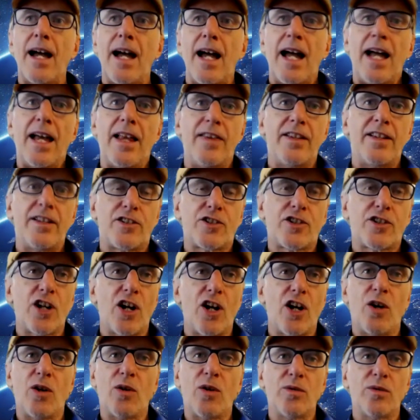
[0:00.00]
and this
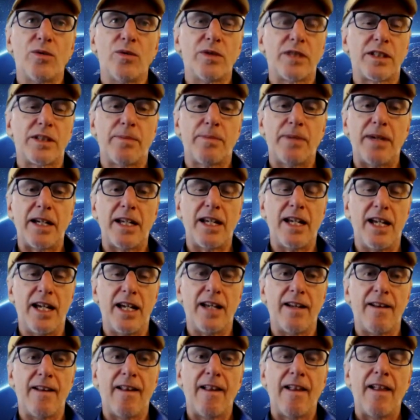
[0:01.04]
show was a big
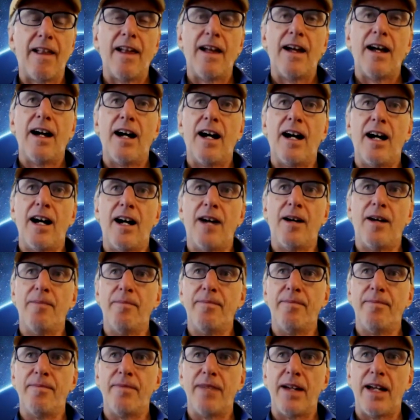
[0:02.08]
hit.
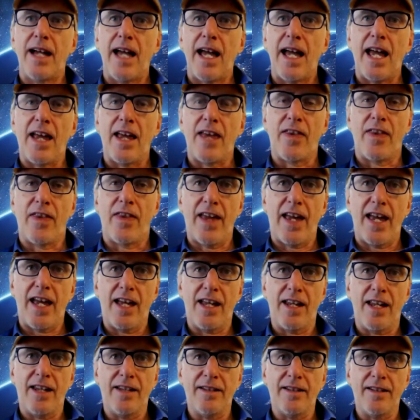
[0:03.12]
Um, and
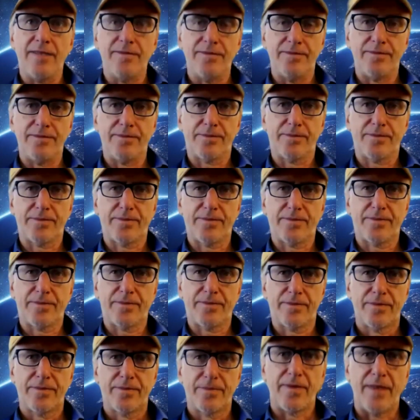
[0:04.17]
then
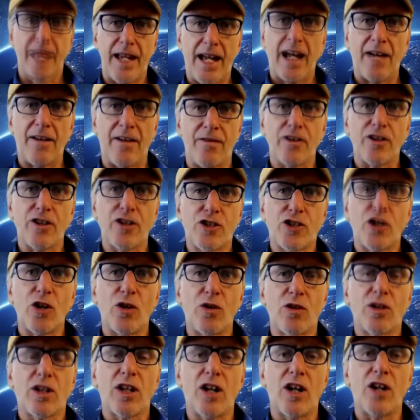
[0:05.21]
after the
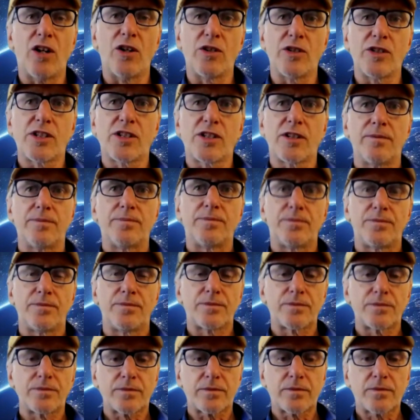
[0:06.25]
show closed,
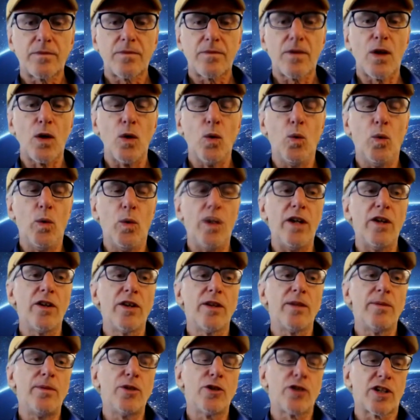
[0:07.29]
Weir,
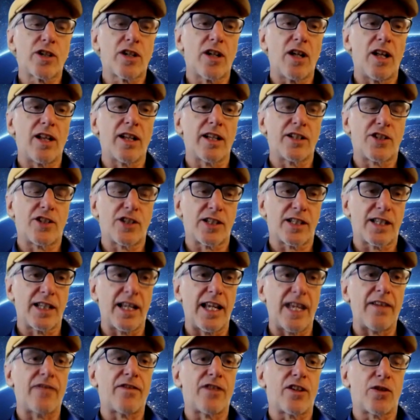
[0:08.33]
the musicologist,
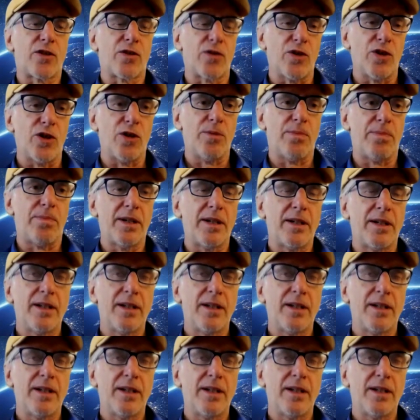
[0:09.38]
left the group